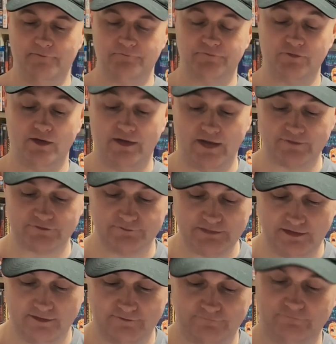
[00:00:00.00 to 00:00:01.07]
So
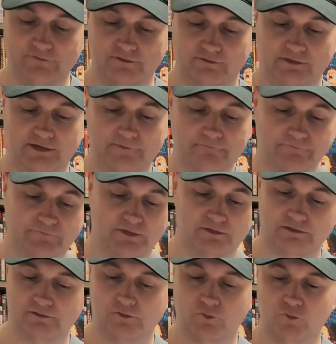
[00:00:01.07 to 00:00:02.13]
Anatomy is certainly
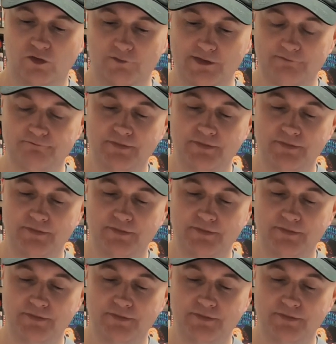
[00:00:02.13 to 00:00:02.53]
one of my